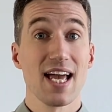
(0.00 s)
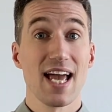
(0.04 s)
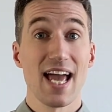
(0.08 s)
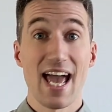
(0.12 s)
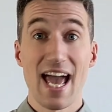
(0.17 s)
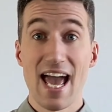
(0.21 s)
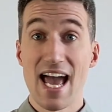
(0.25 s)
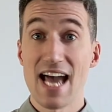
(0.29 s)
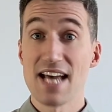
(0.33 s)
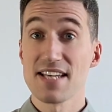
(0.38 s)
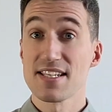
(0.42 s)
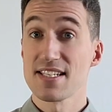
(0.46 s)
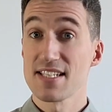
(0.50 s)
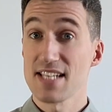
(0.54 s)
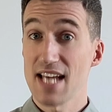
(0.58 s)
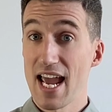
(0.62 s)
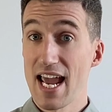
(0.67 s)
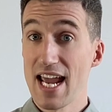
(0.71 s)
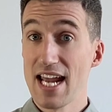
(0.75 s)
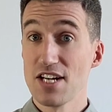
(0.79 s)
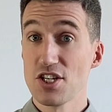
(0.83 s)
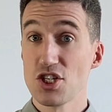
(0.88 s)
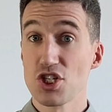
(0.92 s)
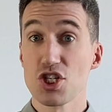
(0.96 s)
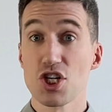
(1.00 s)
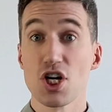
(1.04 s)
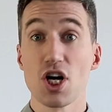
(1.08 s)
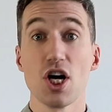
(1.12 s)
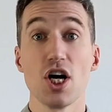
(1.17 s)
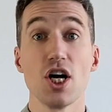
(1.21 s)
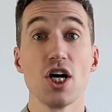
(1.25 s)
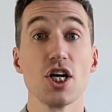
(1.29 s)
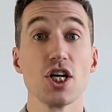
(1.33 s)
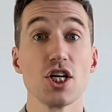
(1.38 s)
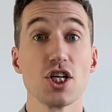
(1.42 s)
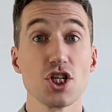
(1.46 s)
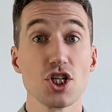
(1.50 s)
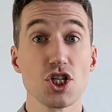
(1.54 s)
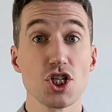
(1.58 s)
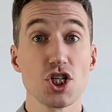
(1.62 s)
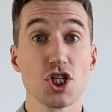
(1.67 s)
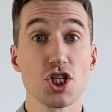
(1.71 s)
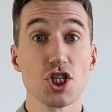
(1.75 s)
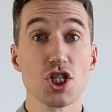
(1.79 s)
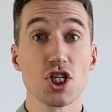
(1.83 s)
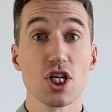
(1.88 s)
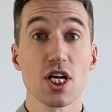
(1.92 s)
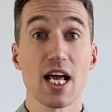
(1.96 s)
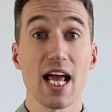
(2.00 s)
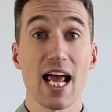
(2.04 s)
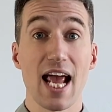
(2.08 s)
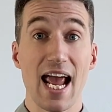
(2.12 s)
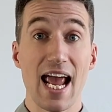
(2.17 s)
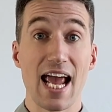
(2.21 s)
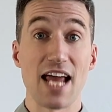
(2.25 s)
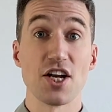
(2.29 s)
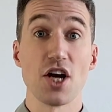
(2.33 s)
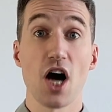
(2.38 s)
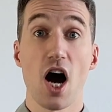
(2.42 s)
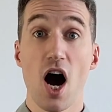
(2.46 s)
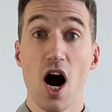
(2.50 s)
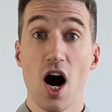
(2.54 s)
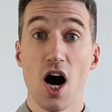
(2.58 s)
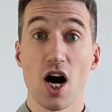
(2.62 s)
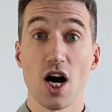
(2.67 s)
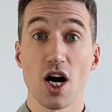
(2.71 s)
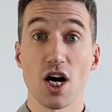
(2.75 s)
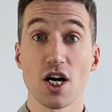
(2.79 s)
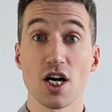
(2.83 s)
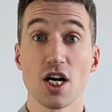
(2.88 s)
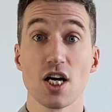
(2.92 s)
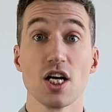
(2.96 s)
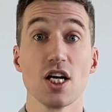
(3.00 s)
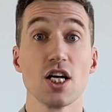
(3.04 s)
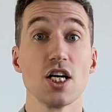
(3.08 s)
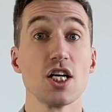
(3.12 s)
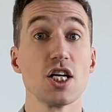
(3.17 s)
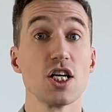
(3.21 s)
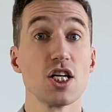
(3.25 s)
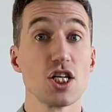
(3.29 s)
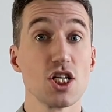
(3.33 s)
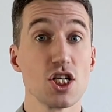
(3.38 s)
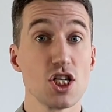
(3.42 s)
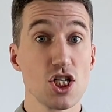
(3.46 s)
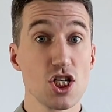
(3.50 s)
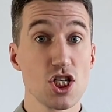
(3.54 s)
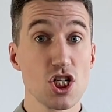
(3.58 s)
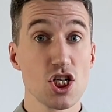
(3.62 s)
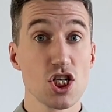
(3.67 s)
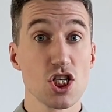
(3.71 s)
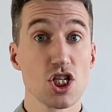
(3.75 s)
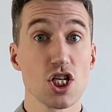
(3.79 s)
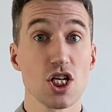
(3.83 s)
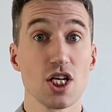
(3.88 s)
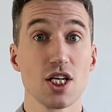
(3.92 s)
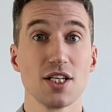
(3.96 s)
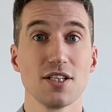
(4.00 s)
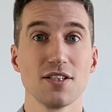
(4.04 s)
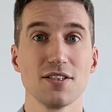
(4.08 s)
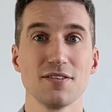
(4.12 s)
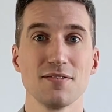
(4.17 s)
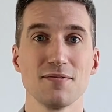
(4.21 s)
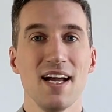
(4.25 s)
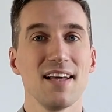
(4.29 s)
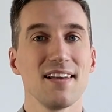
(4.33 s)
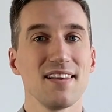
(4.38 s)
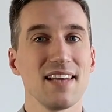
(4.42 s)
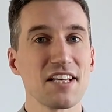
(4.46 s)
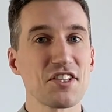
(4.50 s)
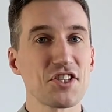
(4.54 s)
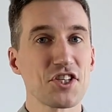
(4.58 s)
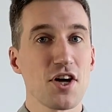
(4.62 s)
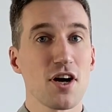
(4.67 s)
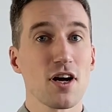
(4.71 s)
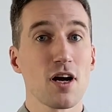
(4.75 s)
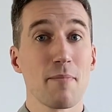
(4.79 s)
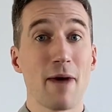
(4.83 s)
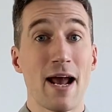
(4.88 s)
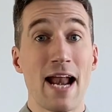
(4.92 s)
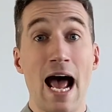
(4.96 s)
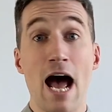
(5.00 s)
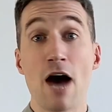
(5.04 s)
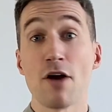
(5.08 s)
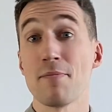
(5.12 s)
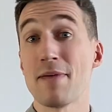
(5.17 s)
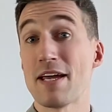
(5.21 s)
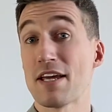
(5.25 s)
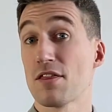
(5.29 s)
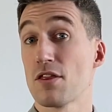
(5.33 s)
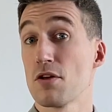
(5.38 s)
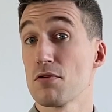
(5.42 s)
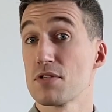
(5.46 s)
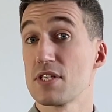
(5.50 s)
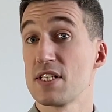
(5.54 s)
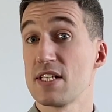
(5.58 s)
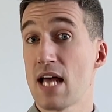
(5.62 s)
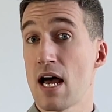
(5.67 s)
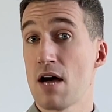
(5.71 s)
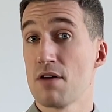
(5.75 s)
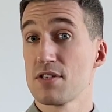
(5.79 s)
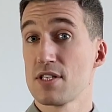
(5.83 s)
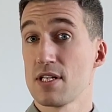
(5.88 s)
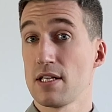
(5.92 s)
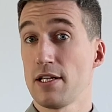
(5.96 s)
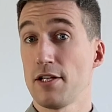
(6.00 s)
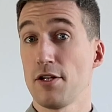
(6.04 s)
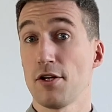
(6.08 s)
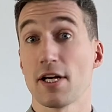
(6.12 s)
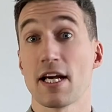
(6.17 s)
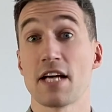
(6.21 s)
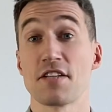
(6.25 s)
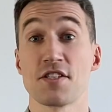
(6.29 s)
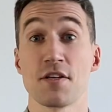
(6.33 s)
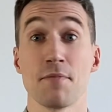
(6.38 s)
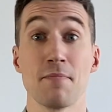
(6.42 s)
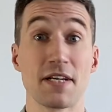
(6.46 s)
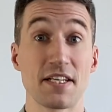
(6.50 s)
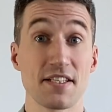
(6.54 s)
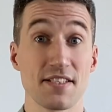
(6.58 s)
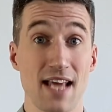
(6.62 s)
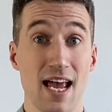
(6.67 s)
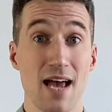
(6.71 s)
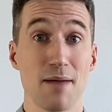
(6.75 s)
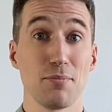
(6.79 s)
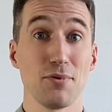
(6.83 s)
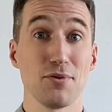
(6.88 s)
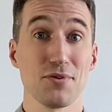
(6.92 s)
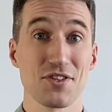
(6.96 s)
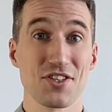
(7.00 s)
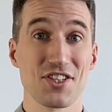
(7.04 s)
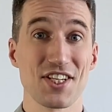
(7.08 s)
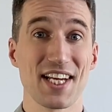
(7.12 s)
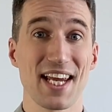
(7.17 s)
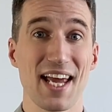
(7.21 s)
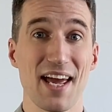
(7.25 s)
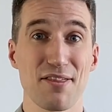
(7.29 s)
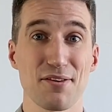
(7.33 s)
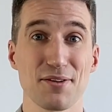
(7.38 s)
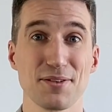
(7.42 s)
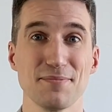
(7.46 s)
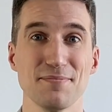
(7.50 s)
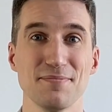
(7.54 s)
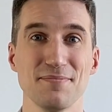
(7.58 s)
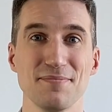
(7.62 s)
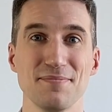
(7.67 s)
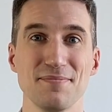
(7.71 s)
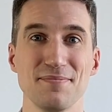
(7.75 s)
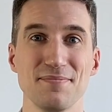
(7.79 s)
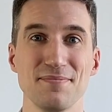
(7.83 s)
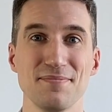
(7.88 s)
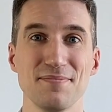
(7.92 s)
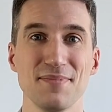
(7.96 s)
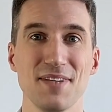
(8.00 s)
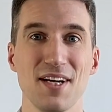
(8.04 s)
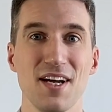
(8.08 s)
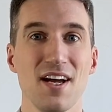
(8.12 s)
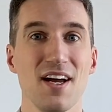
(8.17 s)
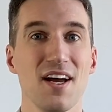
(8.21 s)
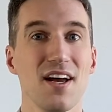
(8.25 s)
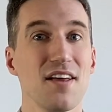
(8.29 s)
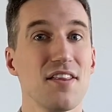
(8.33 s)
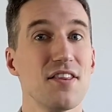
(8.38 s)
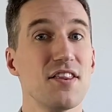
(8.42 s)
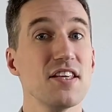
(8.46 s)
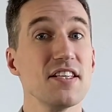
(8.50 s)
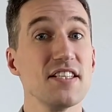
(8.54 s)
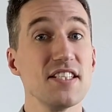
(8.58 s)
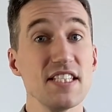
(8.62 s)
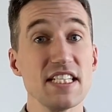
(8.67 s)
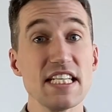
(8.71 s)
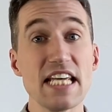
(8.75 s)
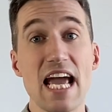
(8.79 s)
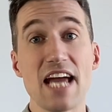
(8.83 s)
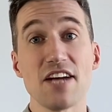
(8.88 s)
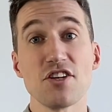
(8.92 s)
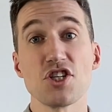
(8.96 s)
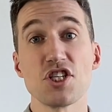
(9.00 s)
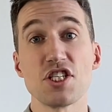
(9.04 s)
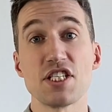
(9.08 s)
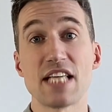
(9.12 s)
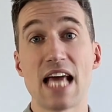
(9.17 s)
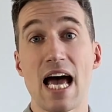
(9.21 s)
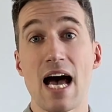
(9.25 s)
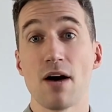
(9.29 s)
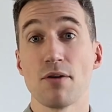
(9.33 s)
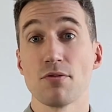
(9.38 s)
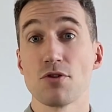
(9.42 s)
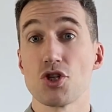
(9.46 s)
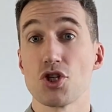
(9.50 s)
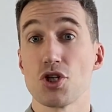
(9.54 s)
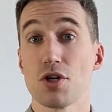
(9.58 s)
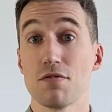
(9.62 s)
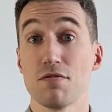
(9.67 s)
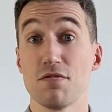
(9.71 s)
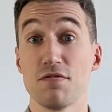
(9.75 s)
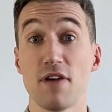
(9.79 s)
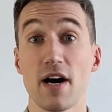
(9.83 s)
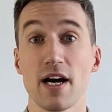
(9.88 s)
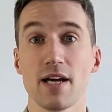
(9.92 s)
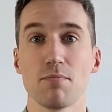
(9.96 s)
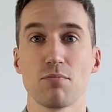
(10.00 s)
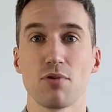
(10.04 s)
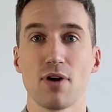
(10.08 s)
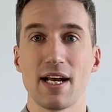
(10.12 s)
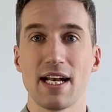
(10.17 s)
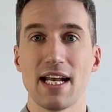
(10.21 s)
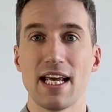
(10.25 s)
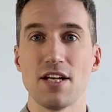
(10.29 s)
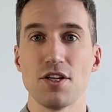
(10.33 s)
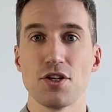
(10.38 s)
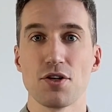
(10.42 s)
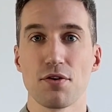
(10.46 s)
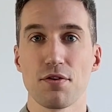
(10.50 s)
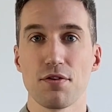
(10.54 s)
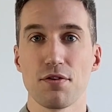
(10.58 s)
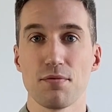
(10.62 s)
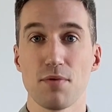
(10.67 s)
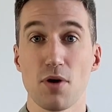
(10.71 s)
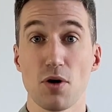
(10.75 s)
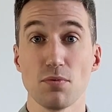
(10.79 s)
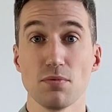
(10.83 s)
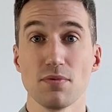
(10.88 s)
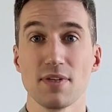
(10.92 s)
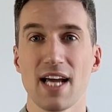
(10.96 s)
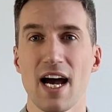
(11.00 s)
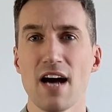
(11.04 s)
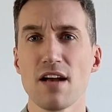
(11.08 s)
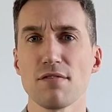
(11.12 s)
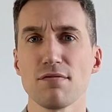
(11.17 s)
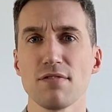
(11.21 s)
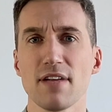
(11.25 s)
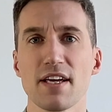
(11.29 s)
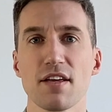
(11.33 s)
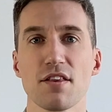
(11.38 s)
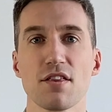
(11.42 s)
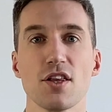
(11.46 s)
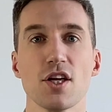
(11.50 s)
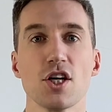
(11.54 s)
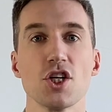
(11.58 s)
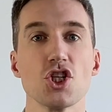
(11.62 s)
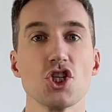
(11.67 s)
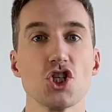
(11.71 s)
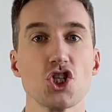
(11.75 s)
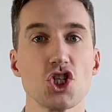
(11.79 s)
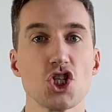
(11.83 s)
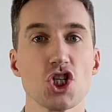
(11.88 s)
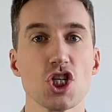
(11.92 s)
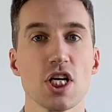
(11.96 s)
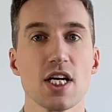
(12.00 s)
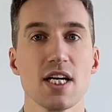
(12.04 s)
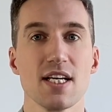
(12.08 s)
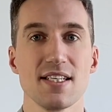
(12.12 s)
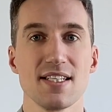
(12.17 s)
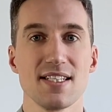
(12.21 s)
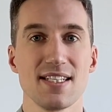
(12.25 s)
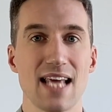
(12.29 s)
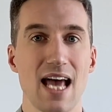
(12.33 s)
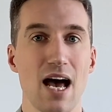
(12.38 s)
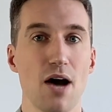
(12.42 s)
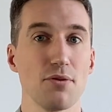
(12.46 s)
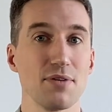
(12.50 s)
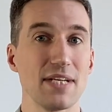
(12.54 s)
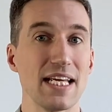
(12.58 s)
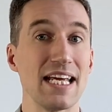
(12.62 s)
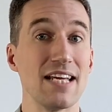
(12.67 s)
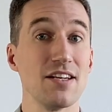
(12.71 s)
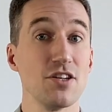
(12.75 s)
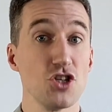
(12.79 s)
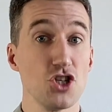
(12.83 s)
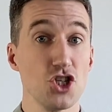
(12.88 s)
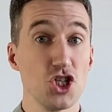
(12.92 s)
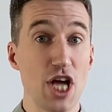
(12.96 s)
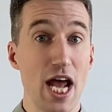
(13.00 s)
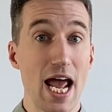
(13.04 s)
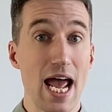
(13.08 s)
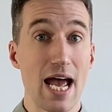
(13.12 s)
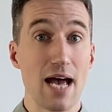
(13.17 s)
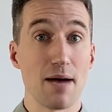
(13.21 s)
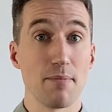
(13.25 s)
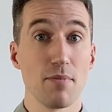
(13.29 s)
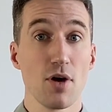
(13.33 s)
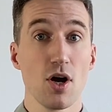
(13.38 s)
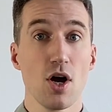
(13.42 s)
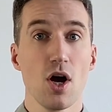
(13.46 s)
SH, Sh, and R. R. Let's talk about how to make those sounds and look at some examples together. The ZH sound should vibrate in your throat, kind of like the J sound in jam,